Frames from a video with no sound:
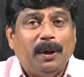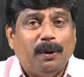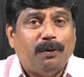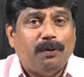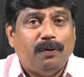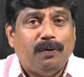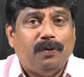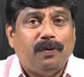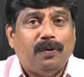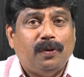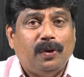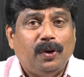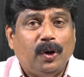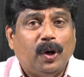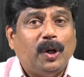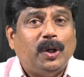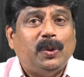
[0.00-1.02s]
of
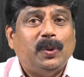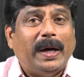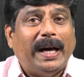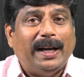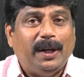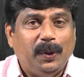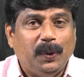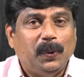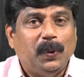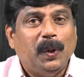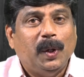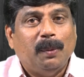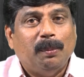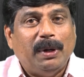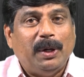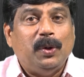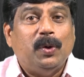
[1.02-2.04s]
not to argue
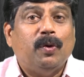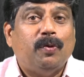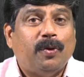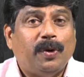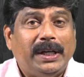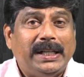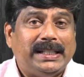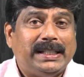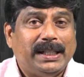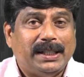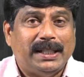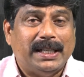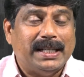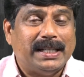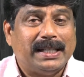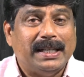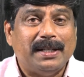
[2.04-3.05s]
but go for
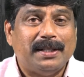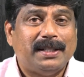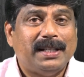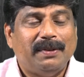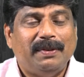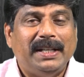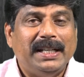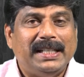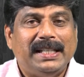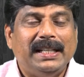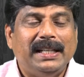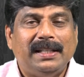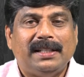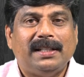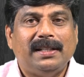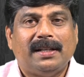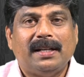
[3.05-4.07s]
discussions, constructive
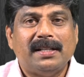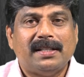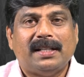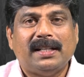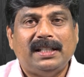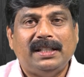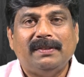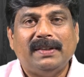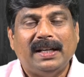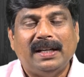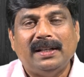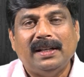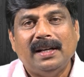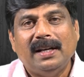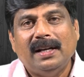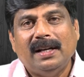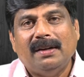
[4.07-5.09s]
and
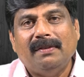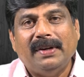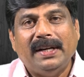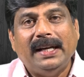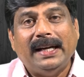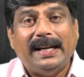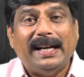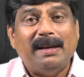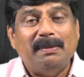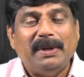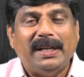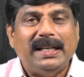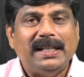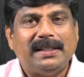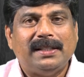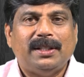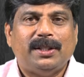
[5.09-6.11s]
very academic
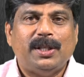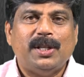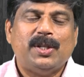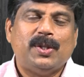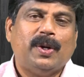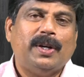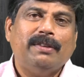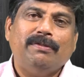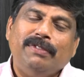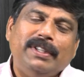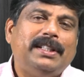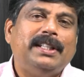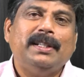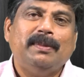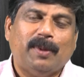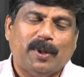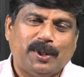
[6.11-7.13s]
discussions on
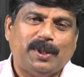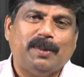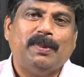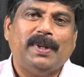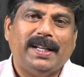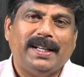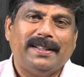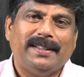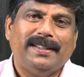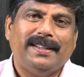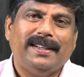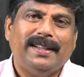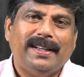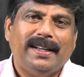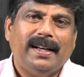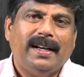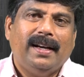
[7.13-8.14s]
everything possible.
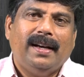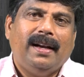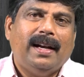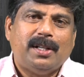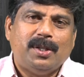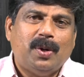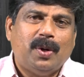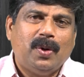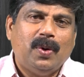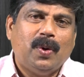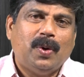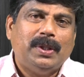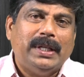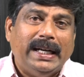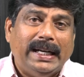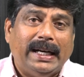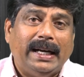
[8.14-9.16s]
Let's not go to
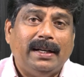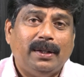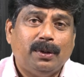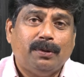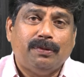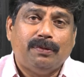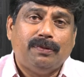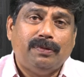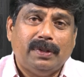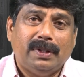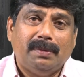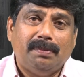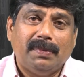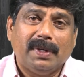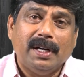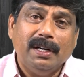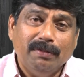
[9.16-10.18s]
that height of
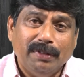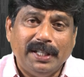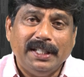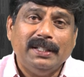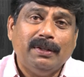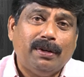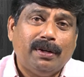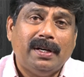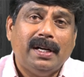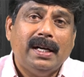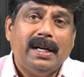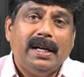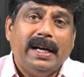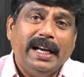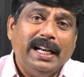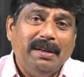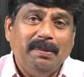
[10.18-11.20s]
converting our
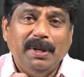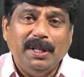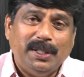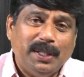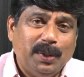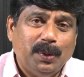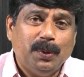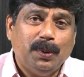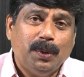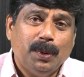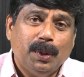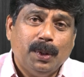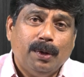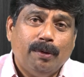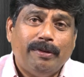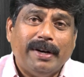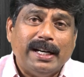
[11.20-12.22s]
enemies into
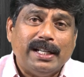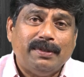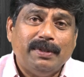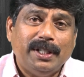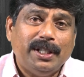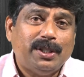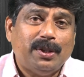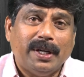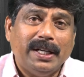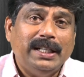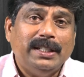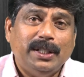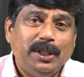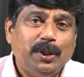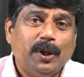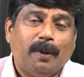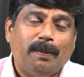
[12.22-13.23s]
friends, which is not an
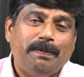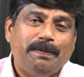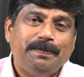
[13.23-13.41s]
easy job.